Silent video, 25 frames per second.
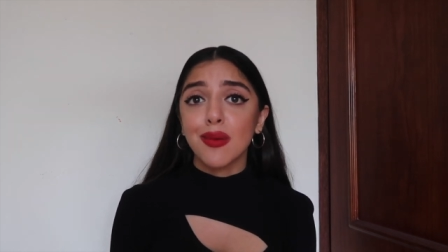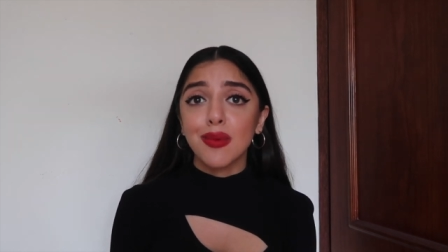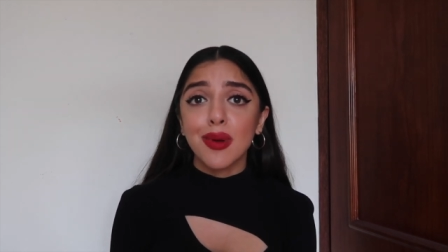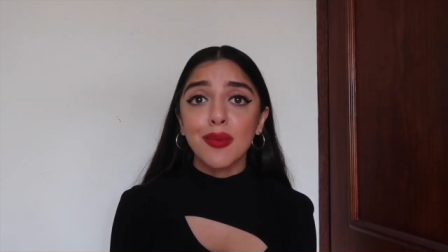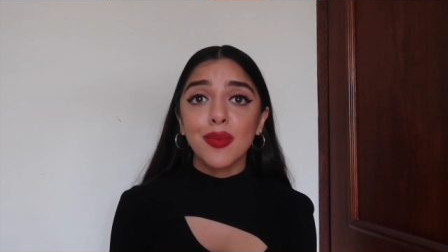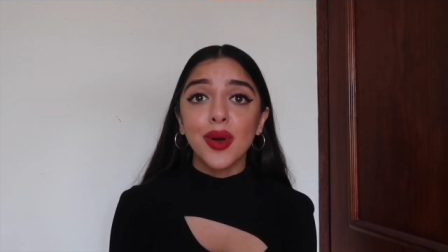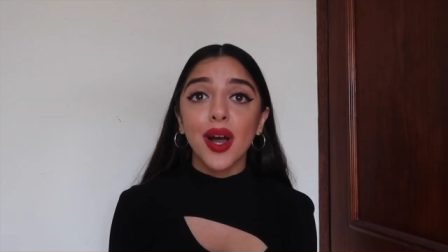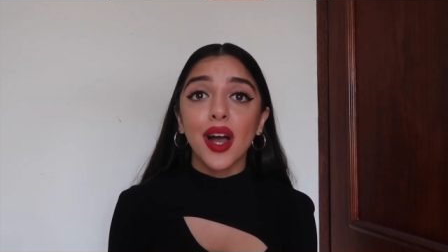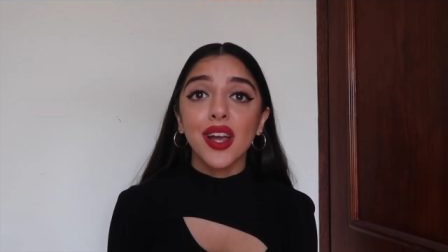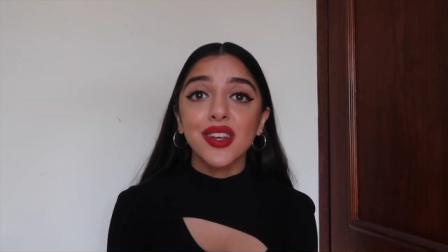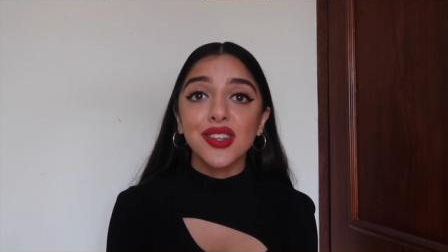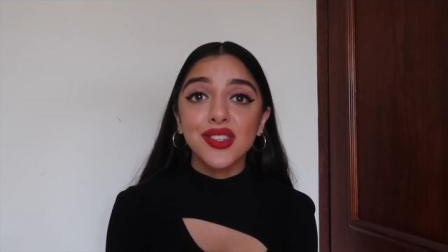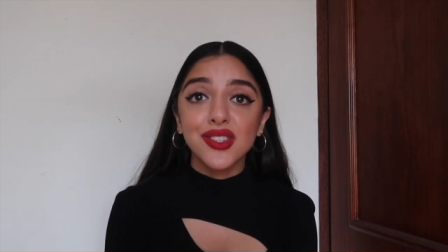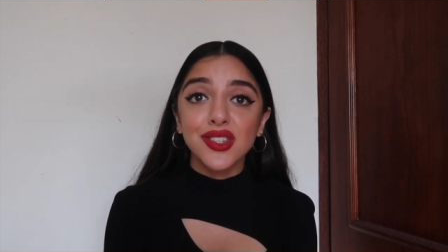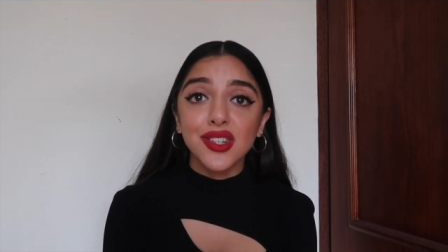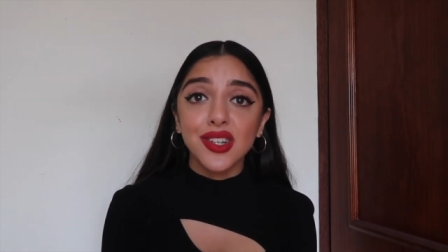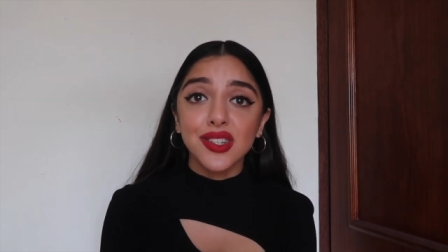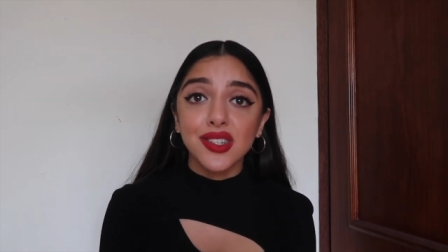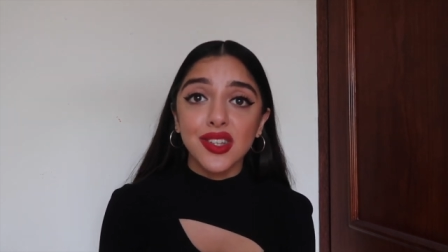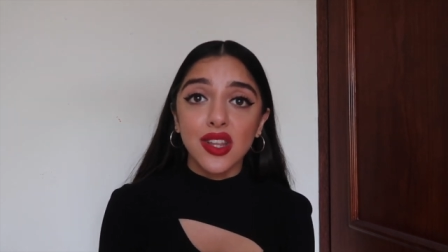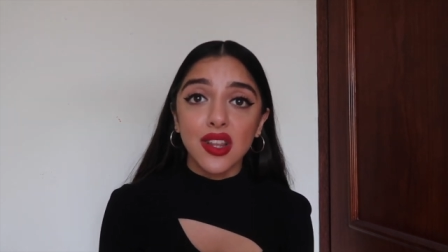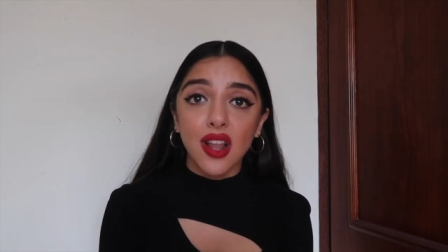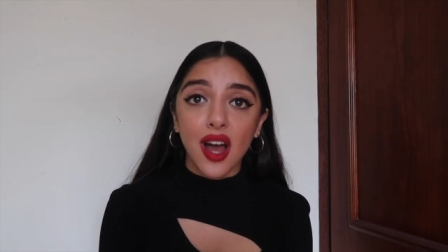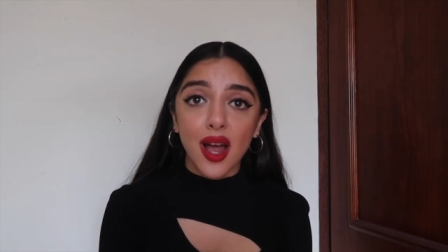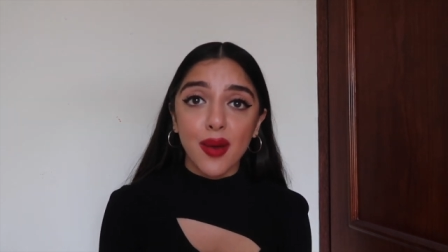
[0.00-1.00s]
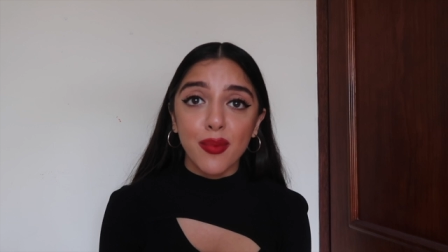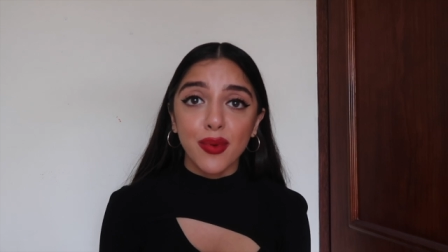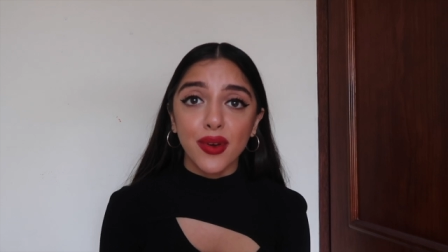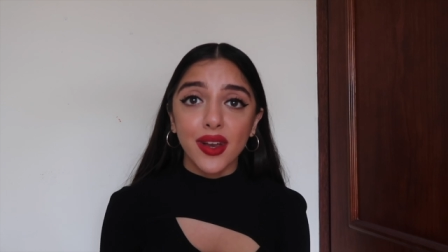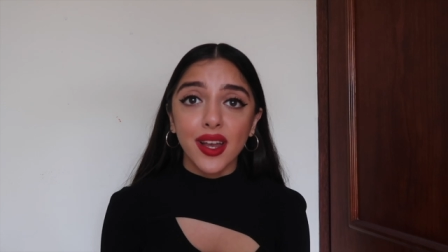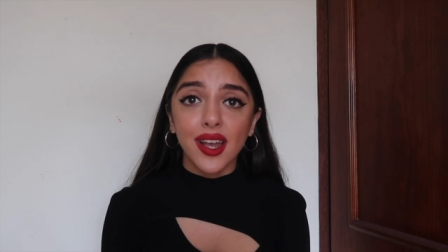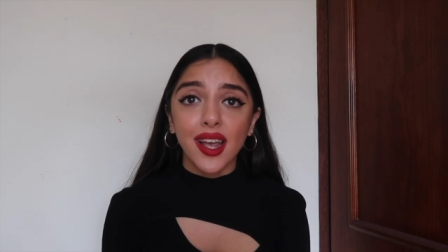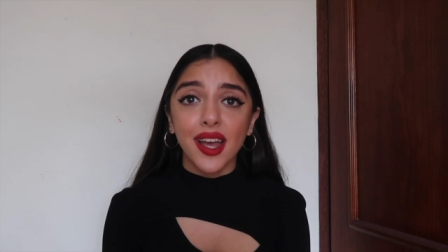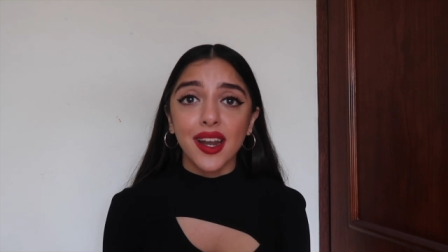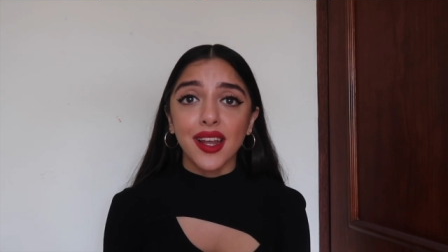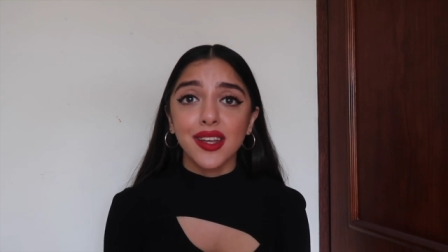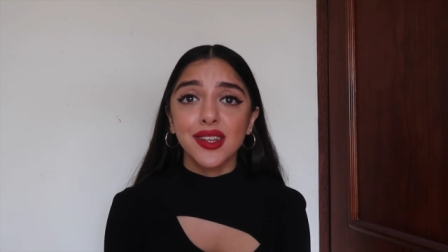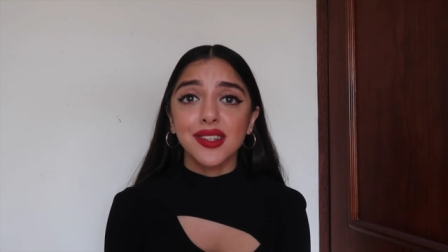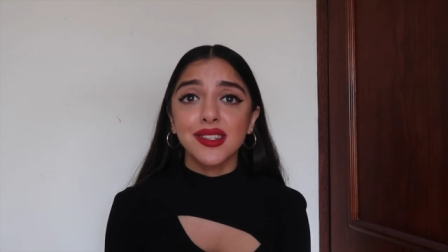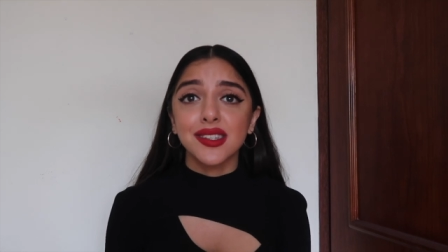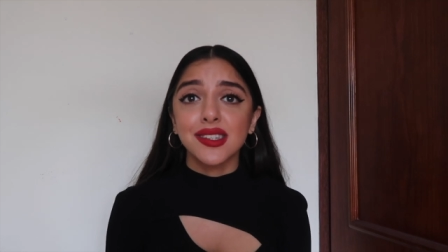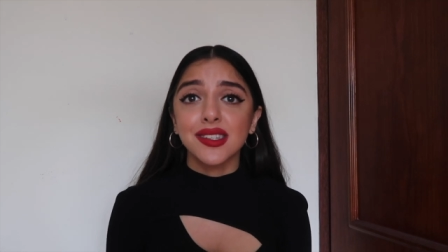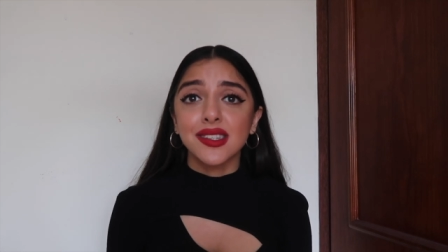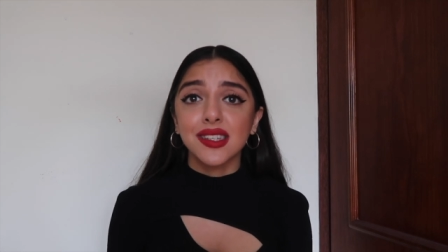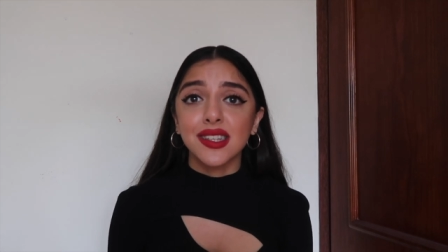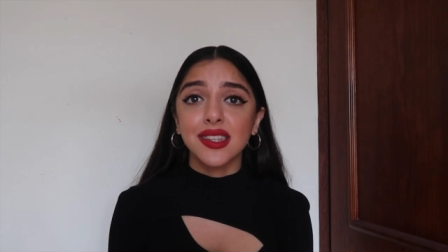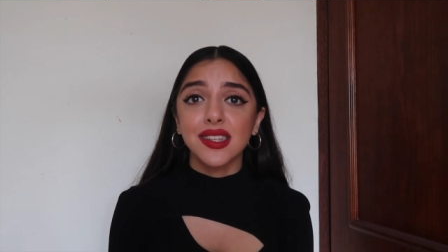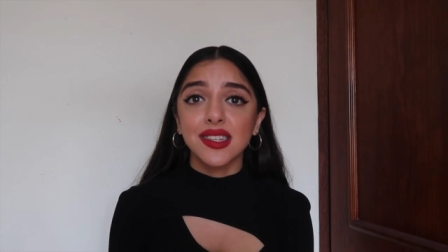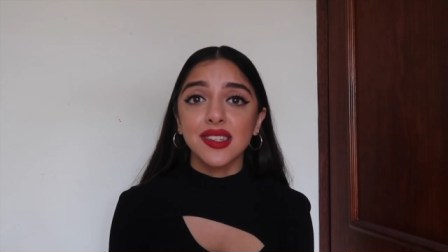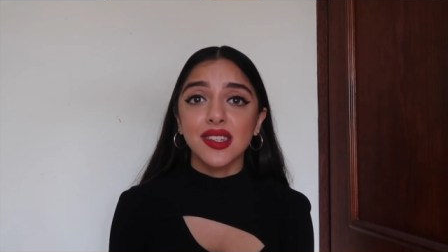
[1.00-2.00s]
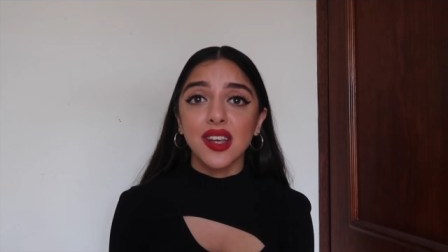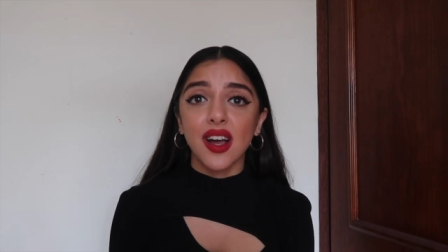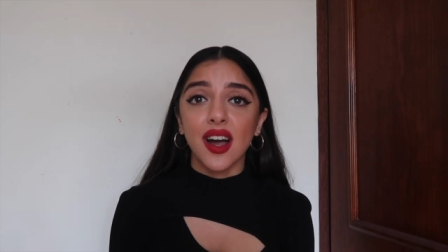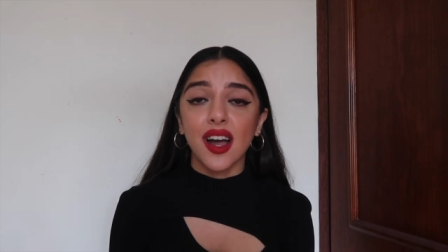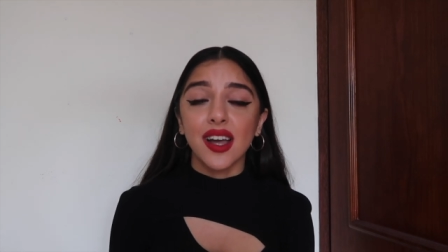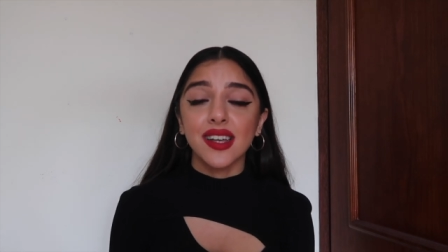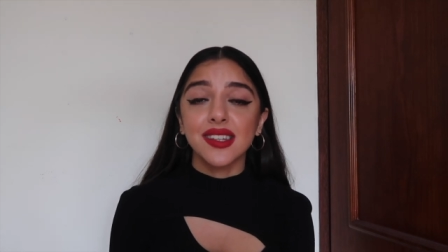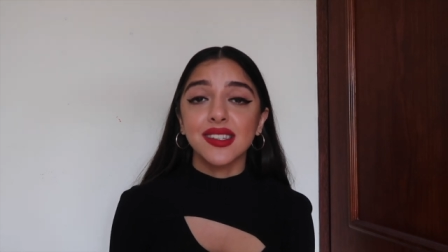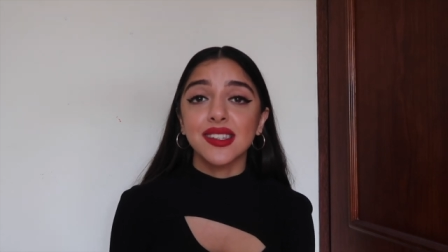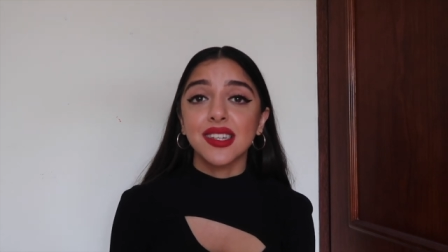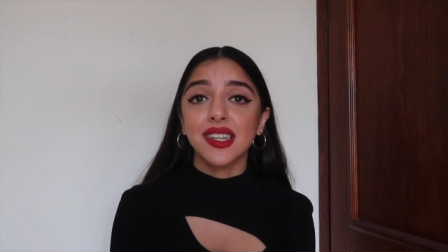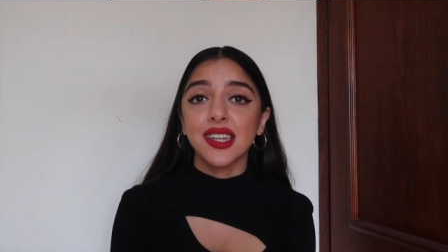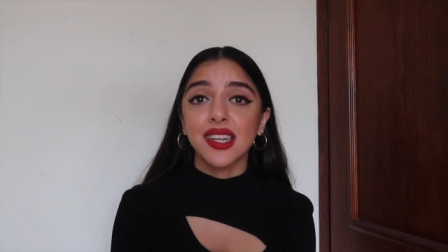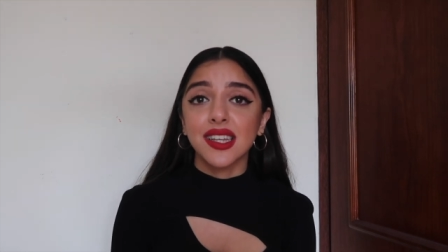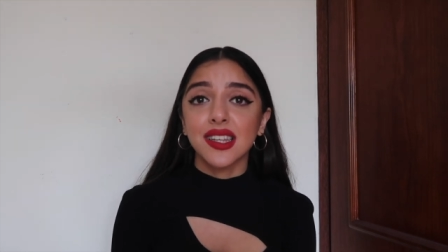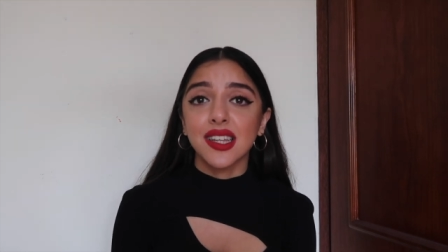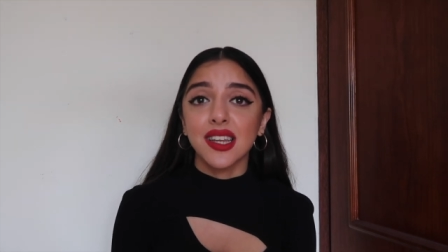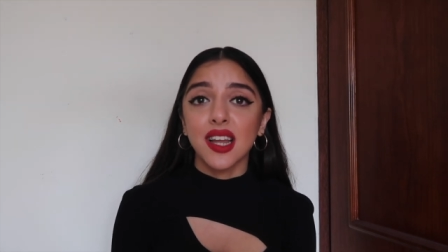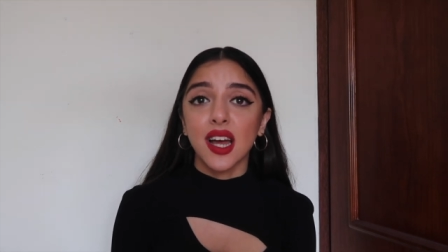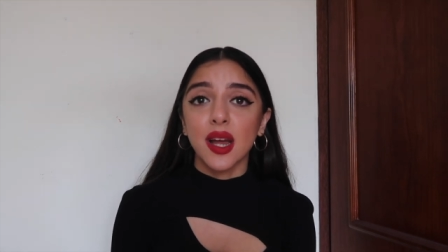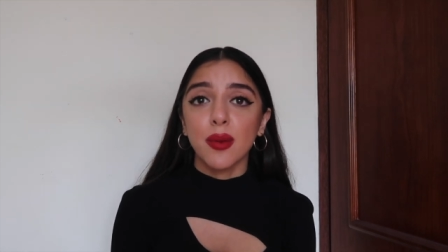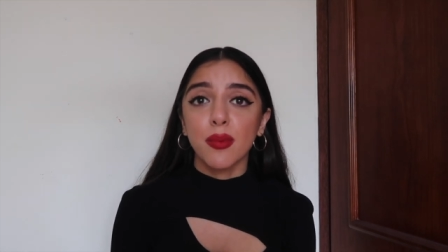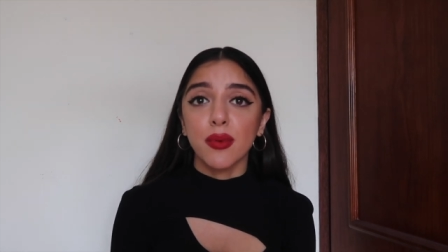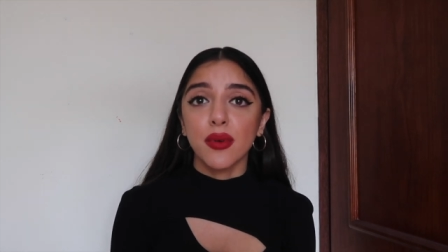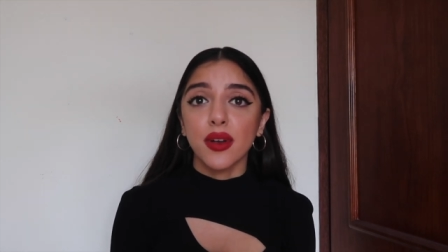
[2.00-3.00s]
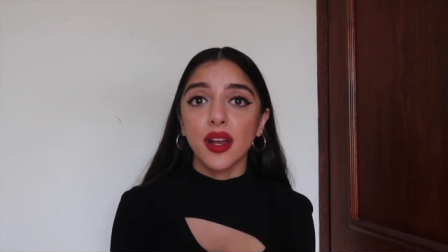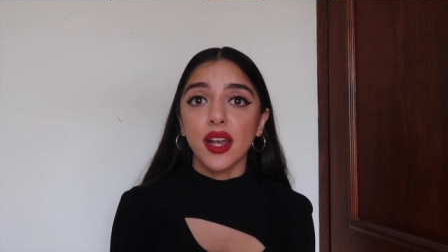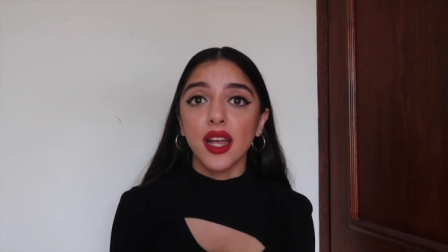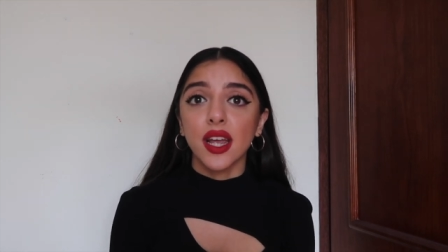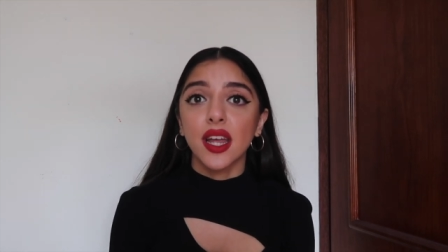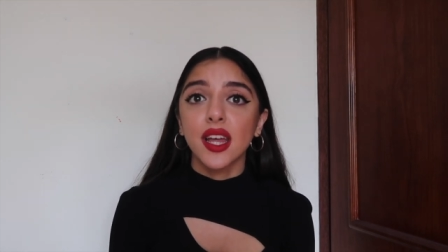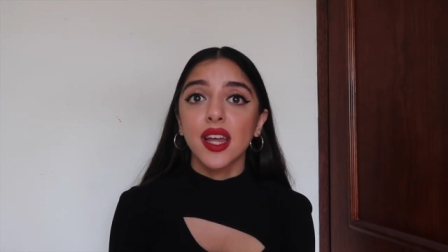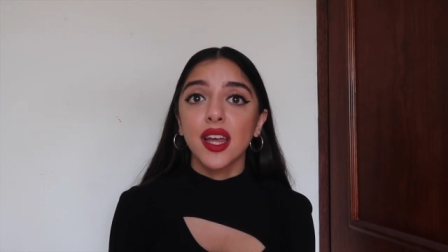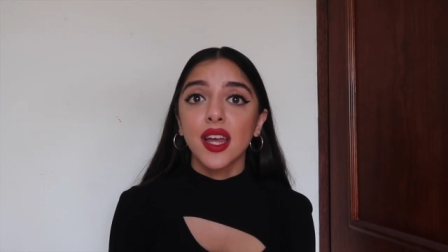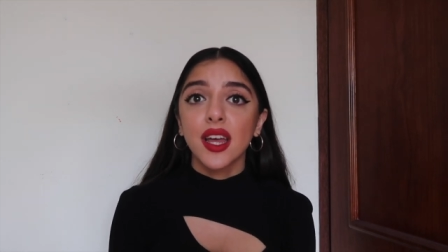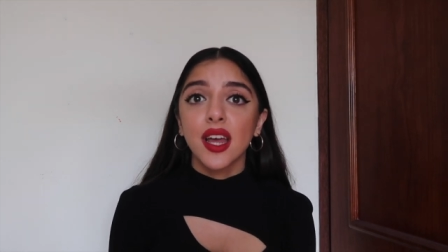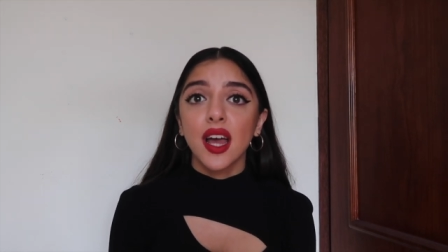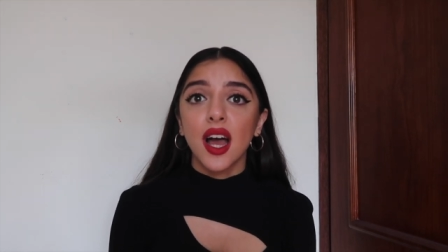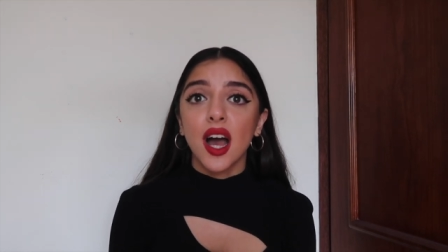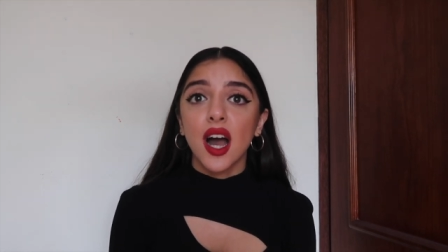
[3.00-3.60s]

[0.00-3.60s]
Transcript: I remember I used to go to the library and I used to see this guy sitting in the library